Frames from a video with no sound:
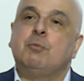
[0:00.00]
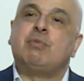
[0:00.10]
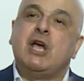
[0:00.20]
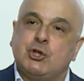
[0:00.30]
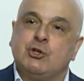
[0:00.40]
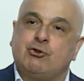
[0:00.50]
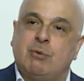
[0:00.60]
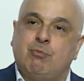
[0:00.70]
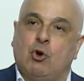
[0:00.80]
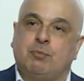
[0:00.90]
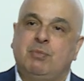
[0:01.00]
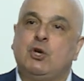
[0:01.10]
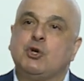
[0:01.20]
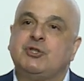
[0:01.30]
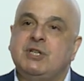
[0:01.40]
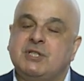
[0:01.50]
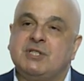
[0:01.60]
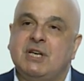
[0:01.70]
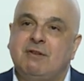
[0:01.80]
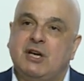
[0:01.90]
patient's report because this
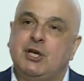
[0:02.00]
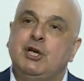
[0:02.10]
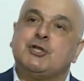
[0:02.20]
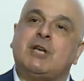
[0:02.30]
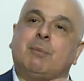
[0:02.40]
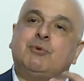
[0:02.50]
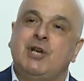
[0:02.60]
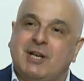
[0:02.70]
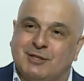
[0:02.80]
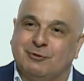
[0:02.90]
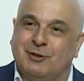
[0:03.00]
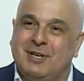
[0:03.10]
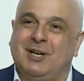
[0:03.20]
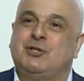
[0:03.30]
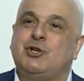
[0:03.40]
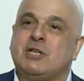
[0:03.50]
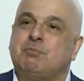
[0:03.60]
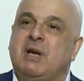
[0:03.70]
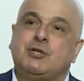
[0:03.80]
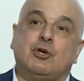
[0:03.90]
is a very subjective, it's just
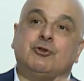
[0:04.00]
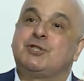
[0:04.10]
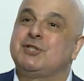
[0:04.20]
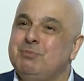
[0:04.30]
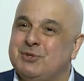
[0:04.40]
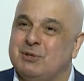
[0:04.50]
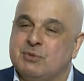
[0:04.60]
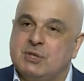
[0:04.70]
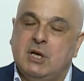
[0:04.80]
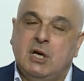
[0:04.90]
based on the symptoms.